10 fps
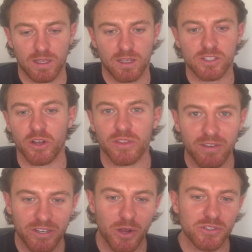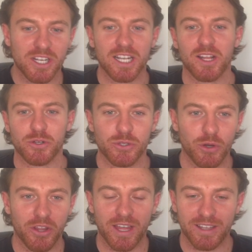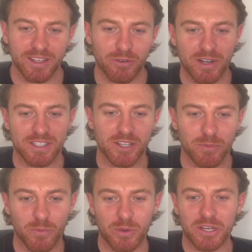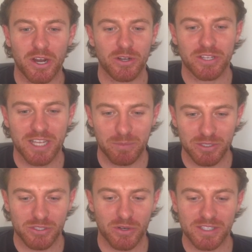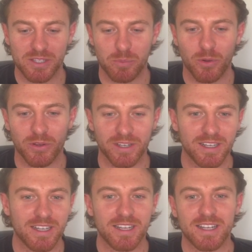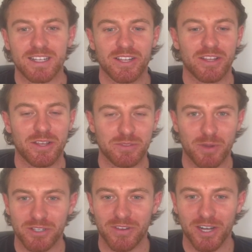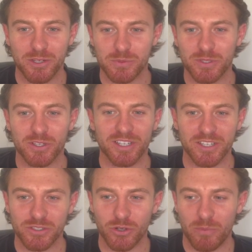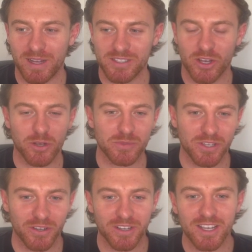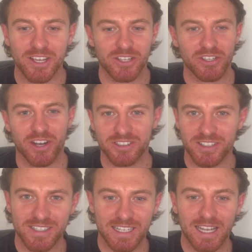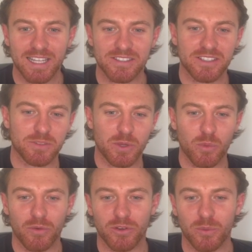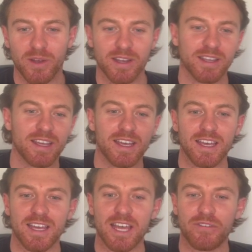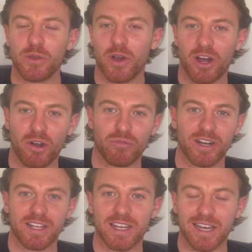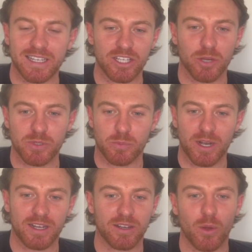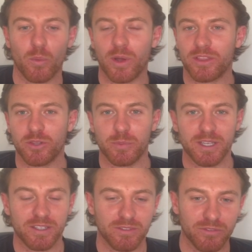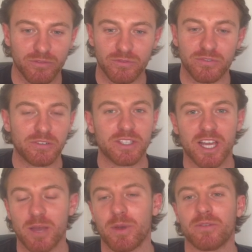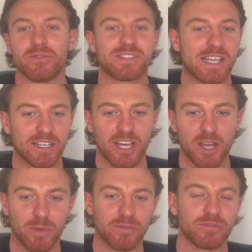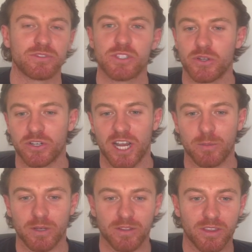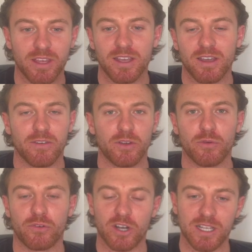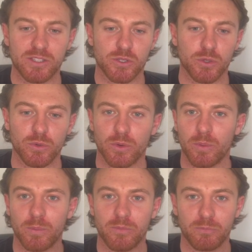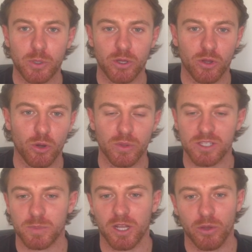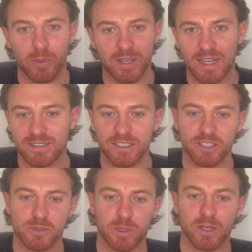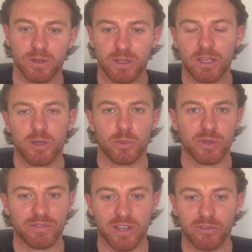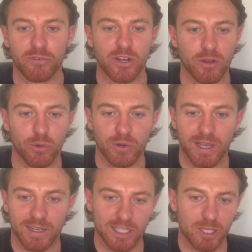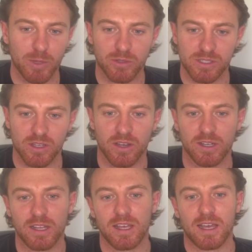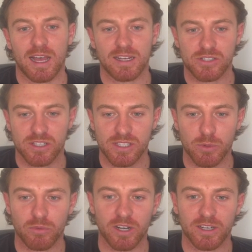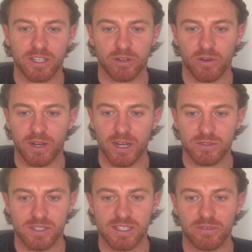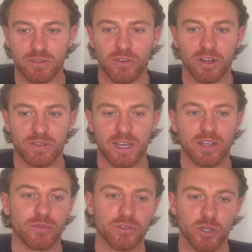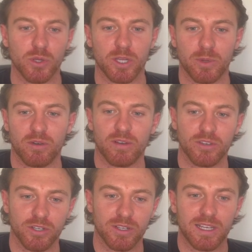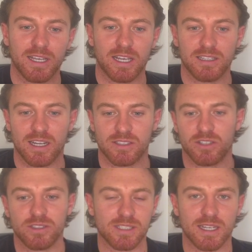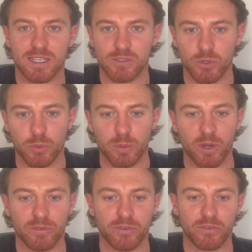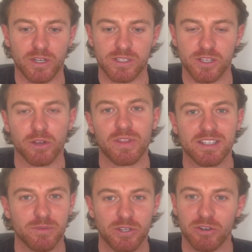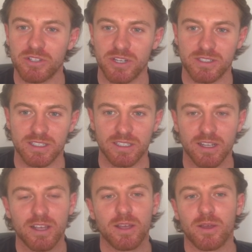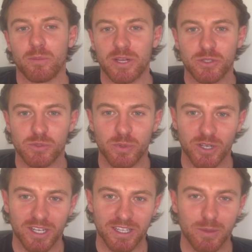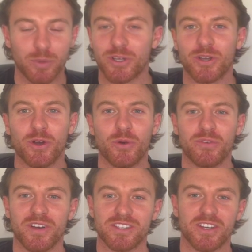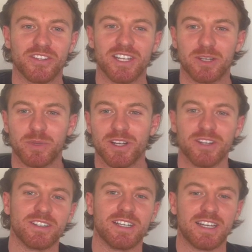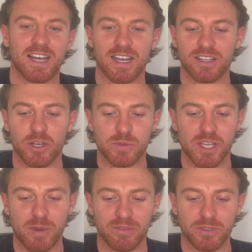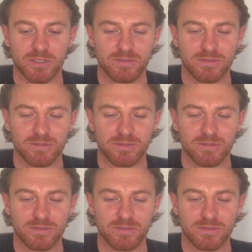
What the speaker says: So that video is a lot shorter than the rest of them. We kind of kept it straight to the point, as much value as we could in a short amount of time, so you guys aren't sitting there listening to me waffle away. If you are running an e-commerce brand, whether you're being 50k a month, 10k a month, 200k a month, feel free to book a call with us below. My Candy link's below. We'll give you a free audit and email design. And as you can see, we're running a deal right now. So 75k of new email revenue in the next 90 days, or we work for free. So if that's something you're interested in, make sure to book a call with us on the link below. And I hope to hear back from you.